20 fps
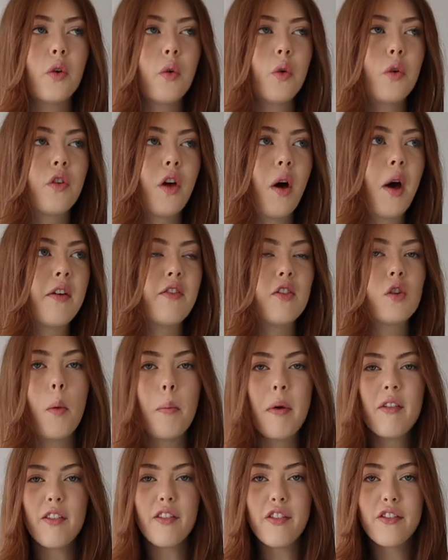Also, if you've got
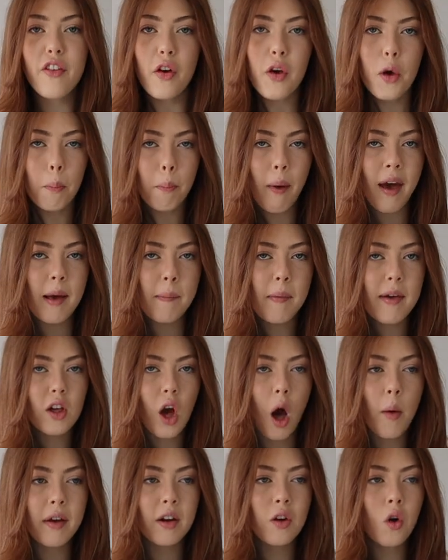a bit of a food baby
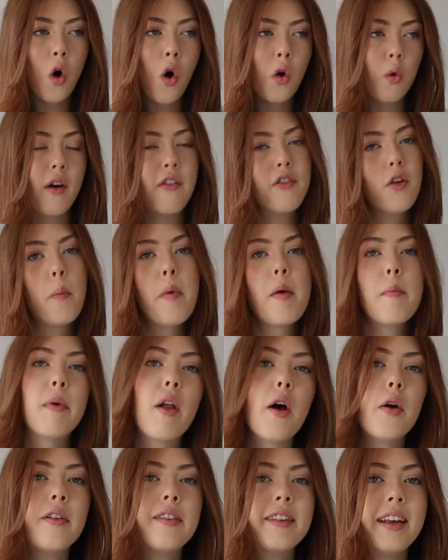going on or I feel a bit
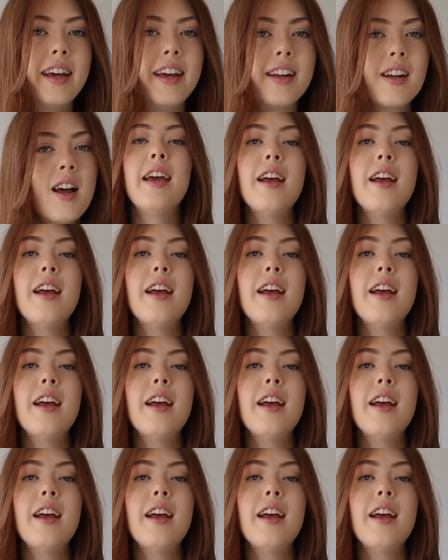bloated,